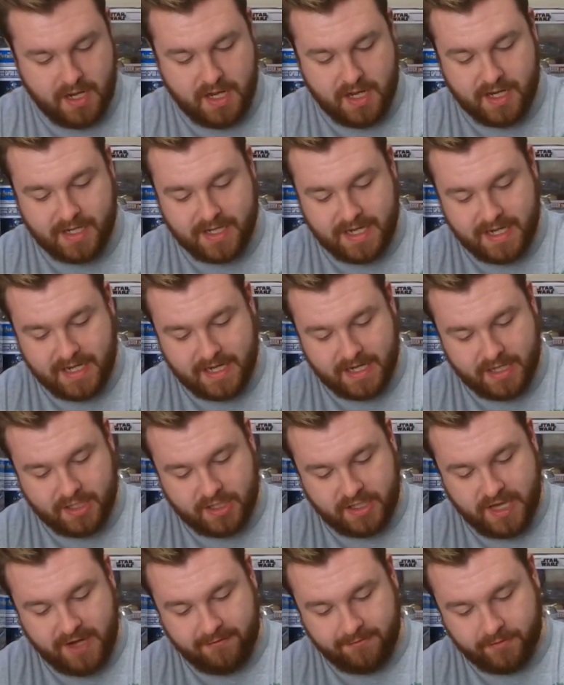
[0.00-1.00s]
Again, I
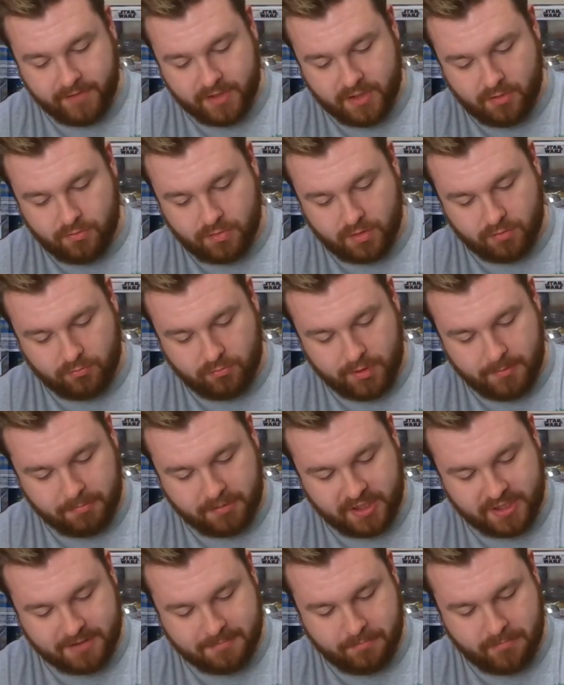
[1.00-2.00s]
definitely don't want to rip
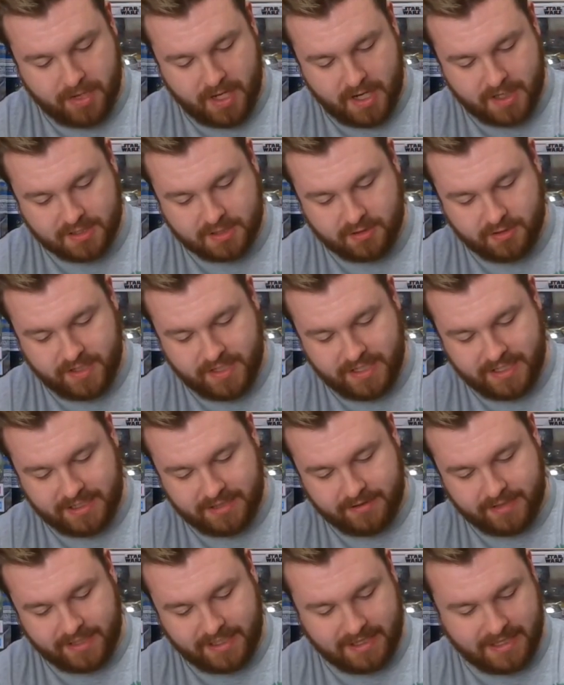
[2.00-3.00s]
this box or anything
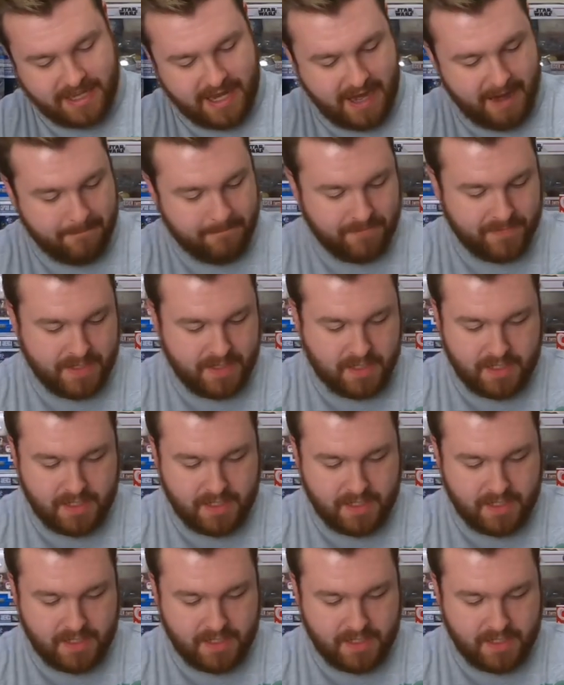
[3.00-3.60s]
like that.